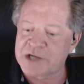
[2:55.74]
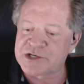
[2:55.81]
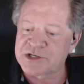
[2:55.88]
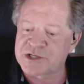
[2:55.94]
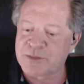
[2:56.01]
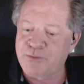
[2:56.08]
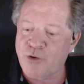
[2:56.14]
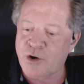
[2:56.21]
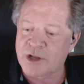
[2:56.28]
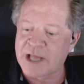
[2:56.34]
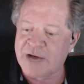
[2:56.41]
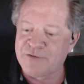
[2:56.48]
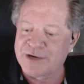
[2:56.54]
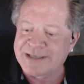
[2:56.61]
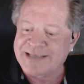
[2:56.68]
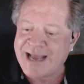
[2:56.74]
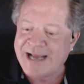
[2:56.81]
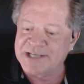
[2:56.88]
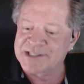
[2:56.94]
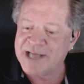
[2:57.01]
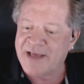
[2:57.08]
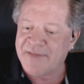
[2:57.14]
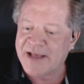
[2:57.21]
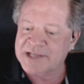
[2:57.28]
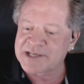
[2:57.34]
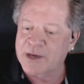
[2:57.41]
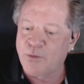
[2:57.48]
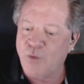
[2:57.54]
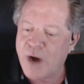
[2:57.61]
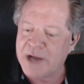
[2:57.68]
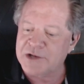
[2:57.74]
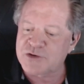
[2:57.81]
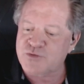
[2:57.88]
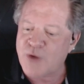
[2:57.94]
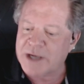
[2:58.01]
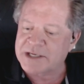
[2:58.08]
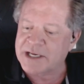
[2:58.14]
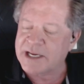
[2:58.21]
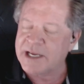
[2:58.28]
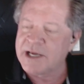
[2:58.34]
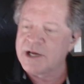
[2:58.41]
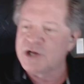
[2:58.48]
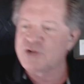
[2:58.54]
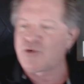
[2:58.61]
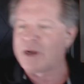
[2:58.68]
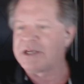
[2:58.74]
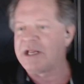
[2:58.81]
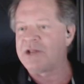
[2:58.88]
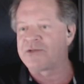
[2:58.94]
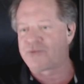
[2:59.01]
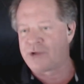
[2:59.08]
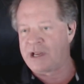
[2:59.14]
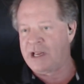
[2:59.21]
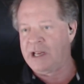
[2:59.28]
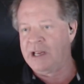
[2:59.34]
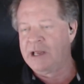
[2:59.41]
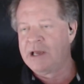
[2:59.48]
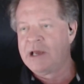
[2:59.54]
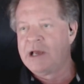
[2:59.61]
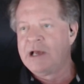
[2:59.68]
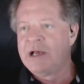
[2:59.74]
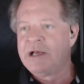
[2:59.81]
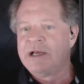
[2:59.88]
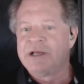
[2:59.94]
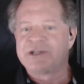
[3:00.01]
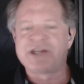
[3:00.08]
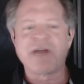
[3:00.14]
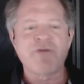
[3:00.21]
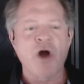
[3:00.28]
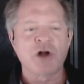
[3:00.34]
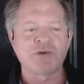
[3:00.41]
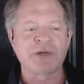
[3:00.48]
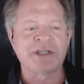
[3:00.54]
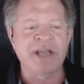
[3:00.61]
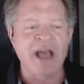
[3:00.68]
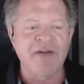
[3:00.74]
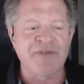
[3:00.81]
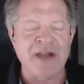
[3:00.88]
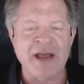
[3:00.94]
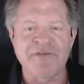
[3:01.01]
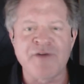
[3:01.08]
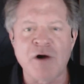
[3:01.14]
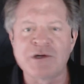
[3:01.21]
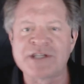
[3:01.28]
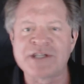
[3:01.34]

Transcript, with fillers: support level at day's end. That's at 120.23. Steve Rhodes with TFNN. Folks, stay